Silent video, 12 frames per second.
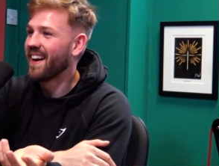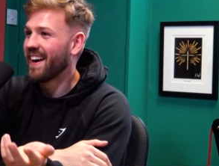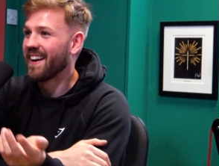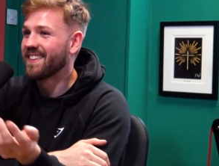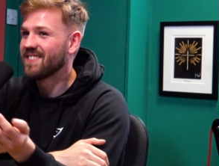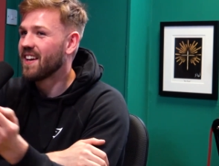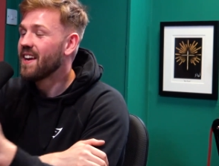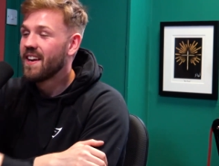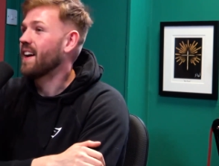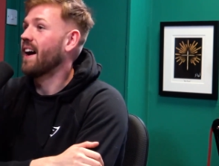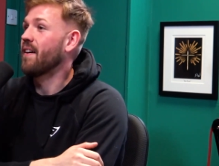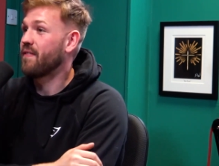It's,
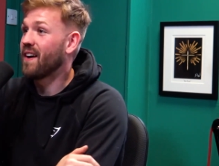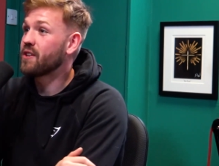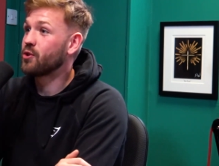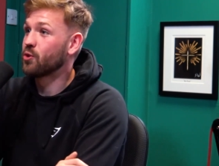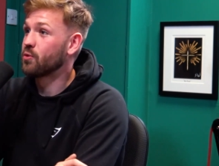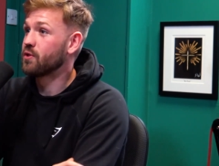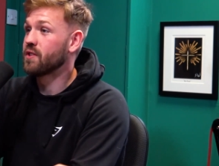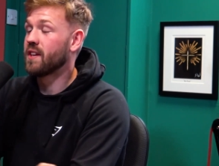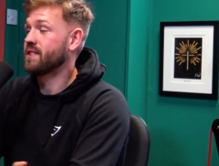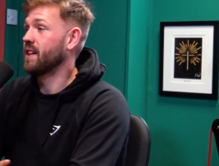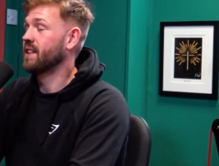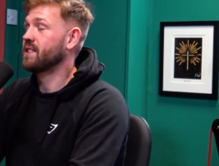if I showed you
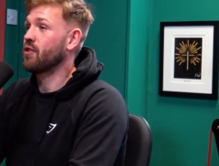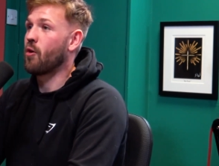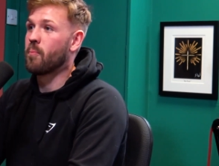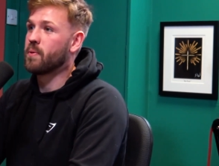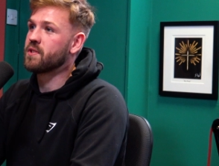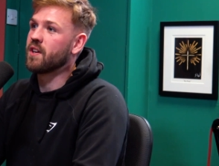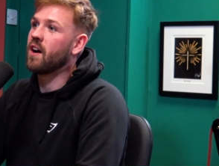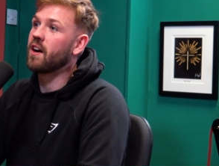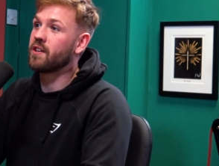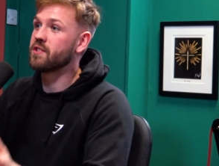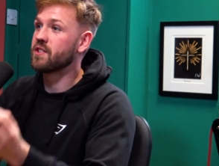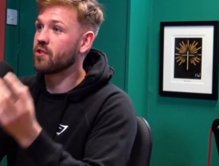this, it's bizarre
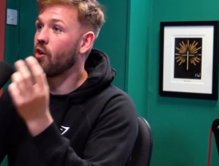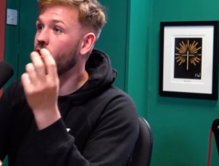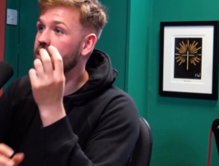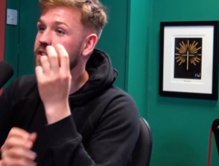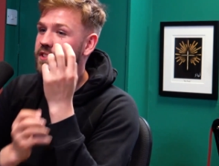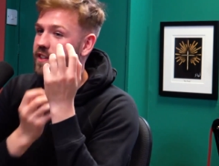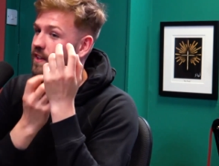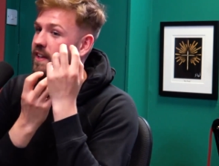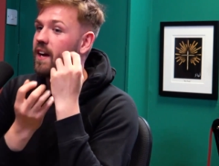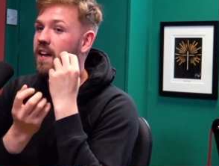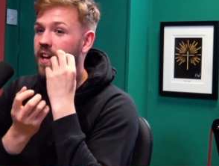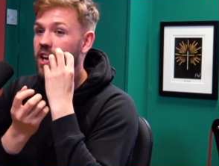because it's honestly
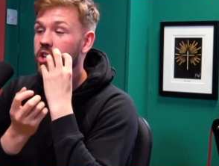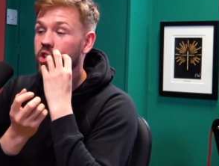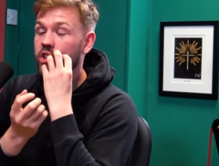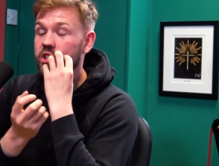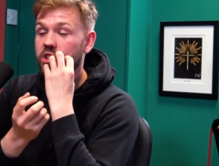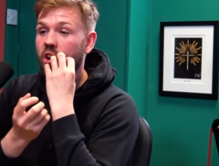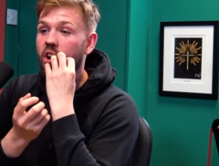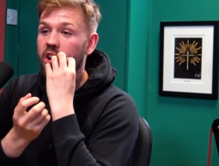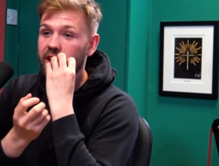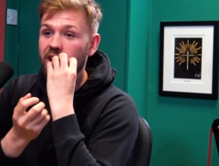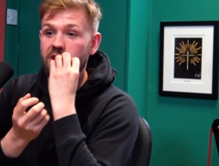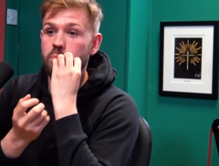like it's got
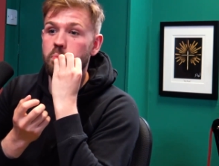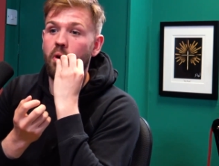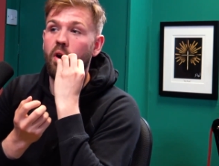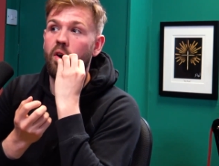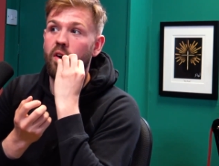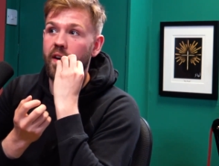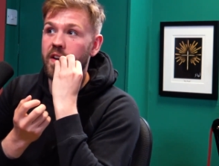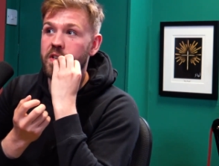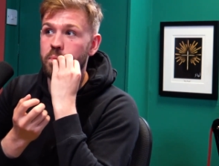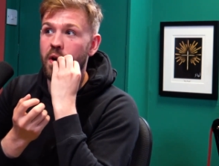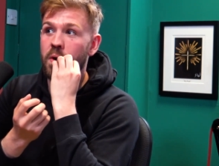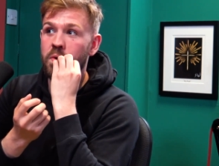like its paw in
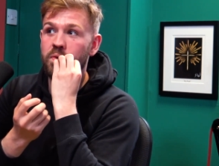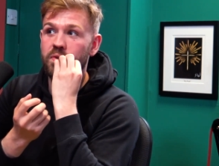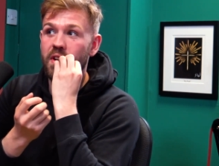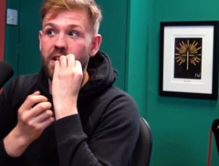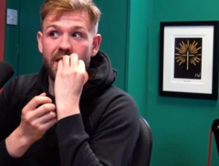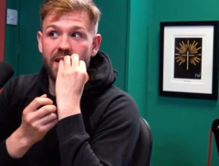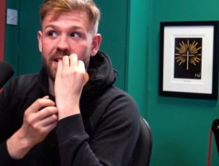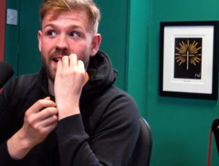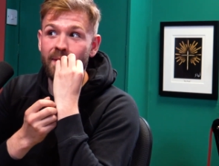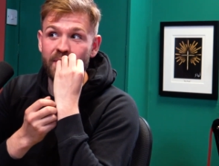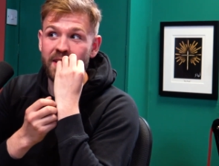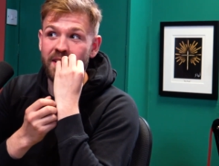his mouth,
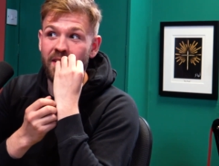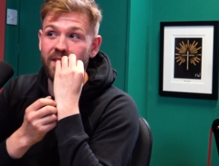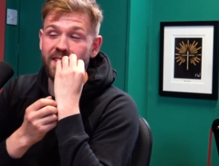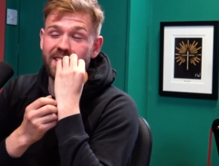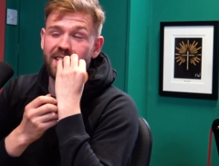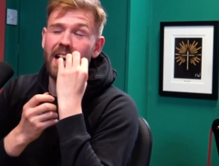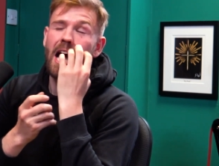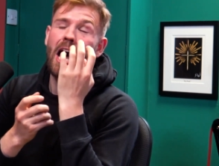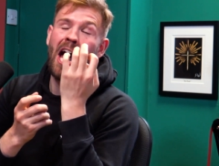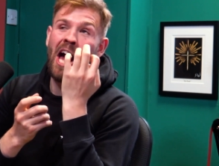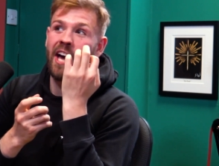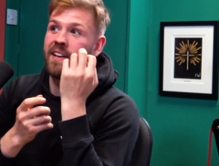grabbing it down. He's like,
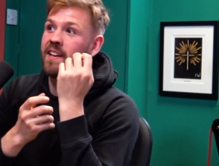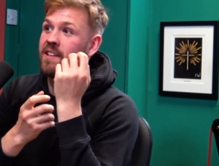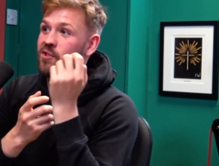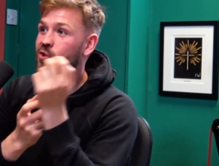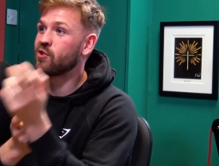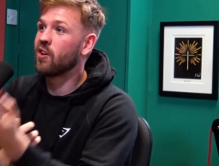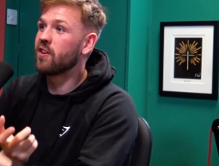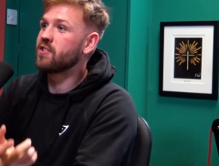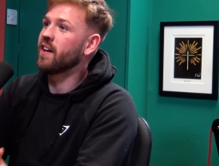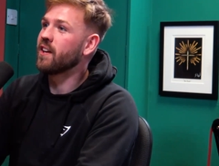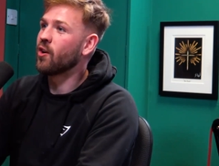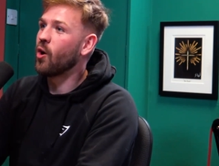ah, and then you just start
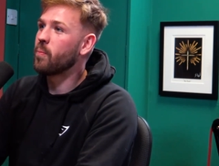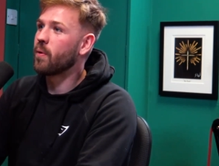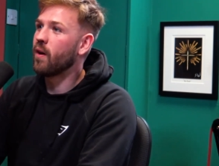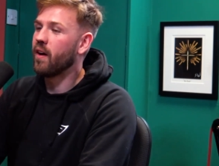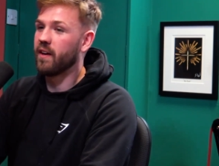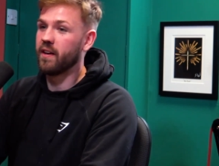singing opera, and